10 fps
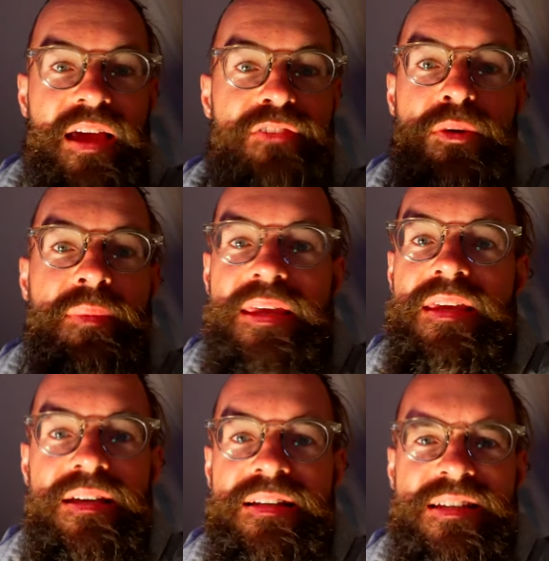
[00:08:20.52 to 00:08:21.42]
And for me
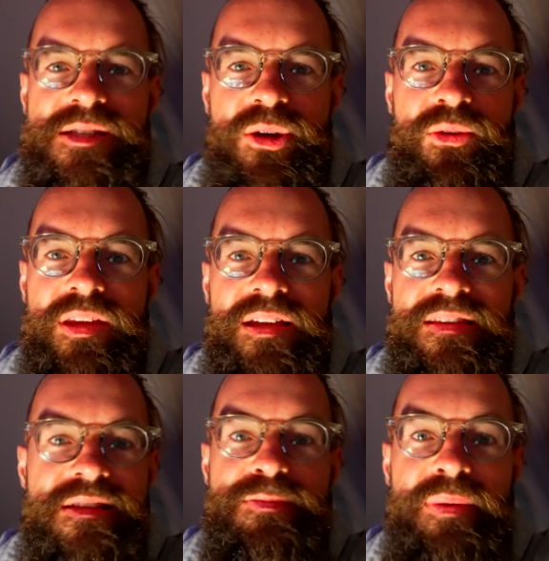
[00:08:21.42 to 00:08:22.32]
here at Custodia,
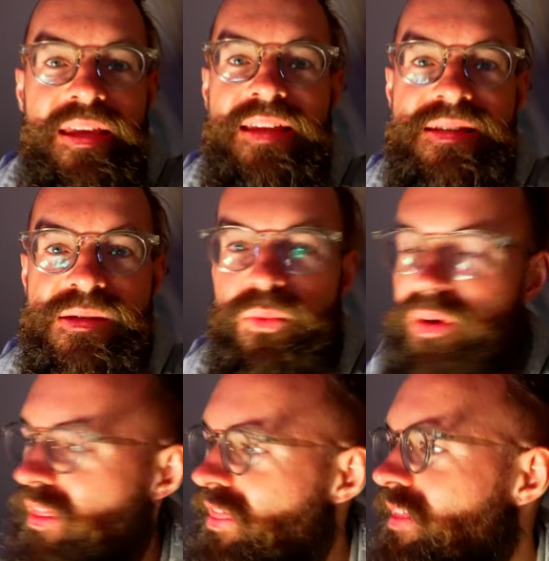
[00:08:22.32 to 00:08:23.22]
this begins
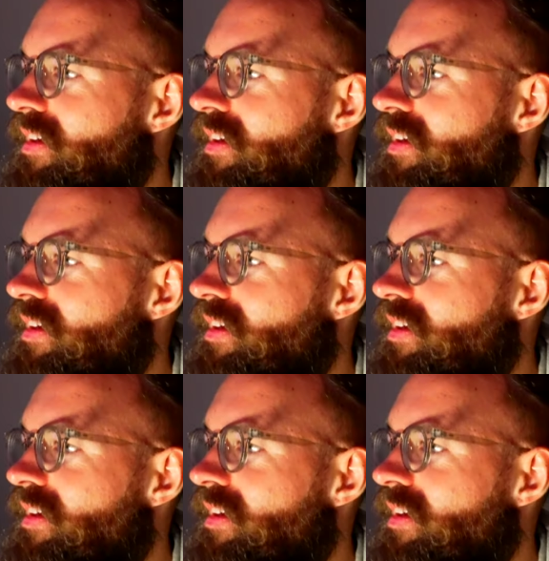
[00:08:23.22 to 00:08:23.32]
with